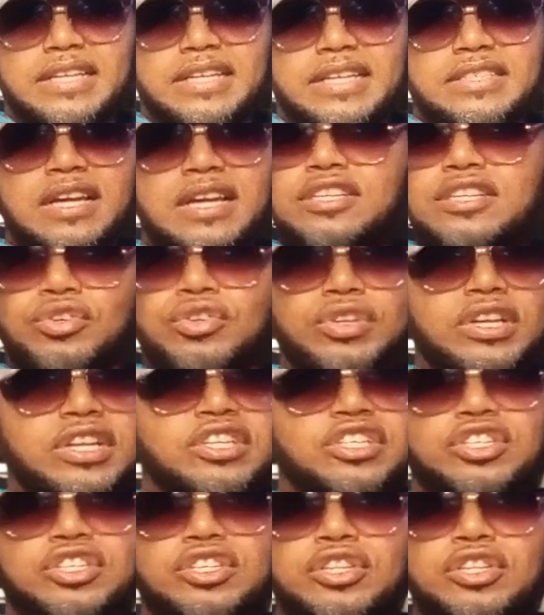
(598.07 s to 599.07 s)
So there's
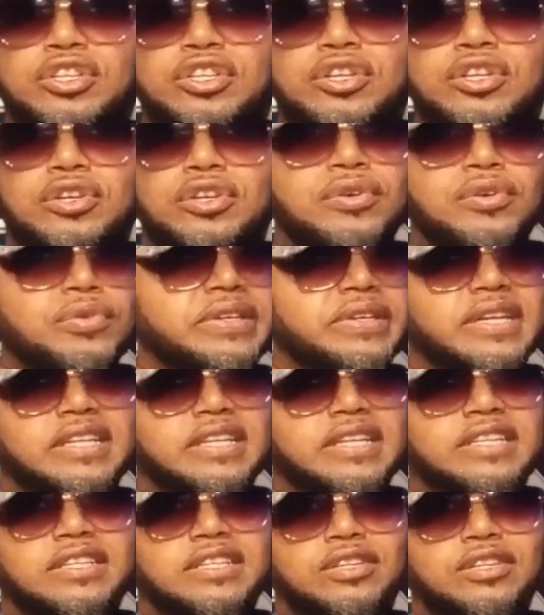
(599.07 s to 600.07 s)
no
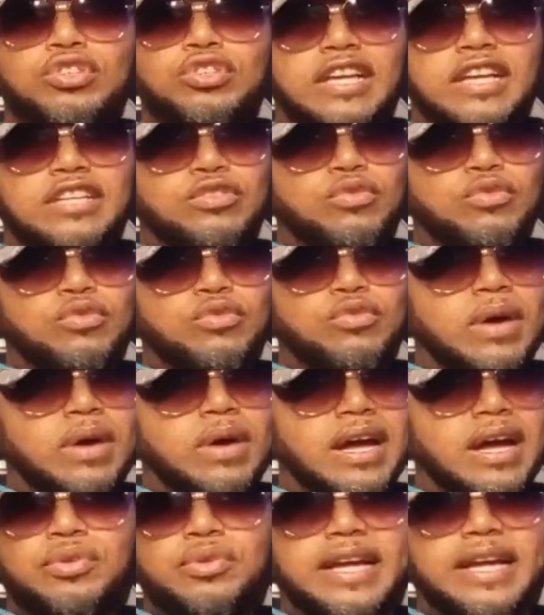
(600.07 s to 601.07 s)
excuse as why you
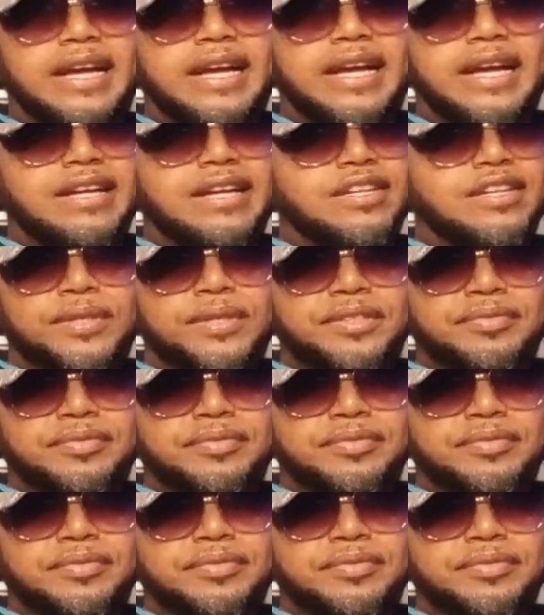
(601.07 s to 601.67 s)
can't do it.